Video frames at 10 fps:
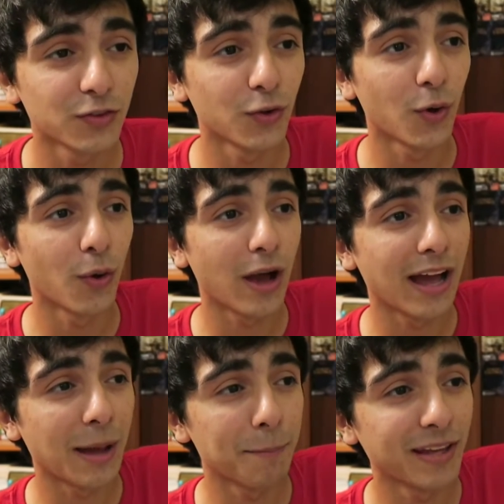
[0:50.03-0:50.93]
so
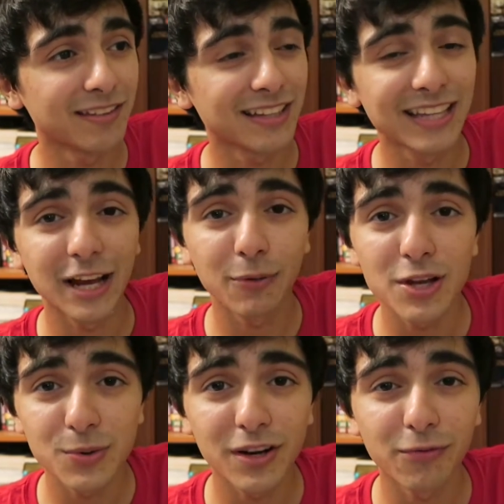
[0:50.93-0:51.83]
basically I
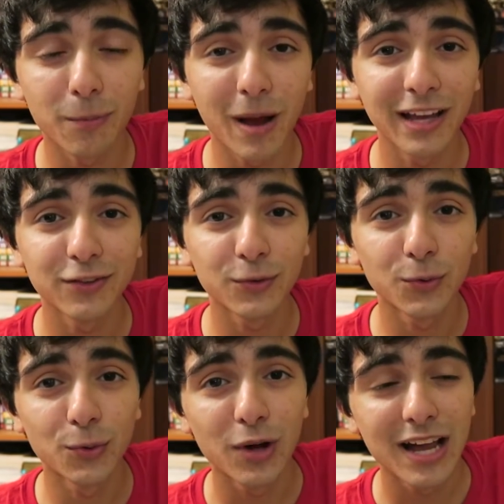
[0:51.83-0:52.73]
graduated from high
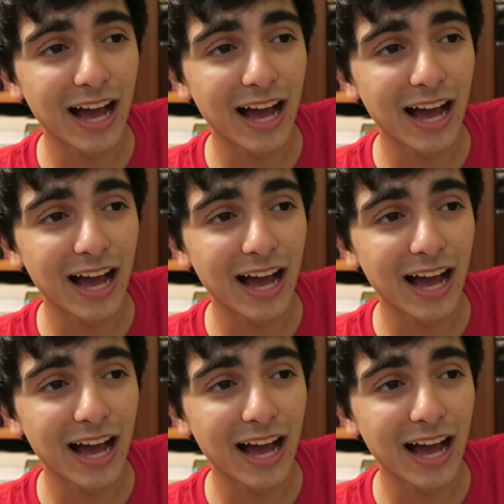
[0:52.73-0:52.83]
school.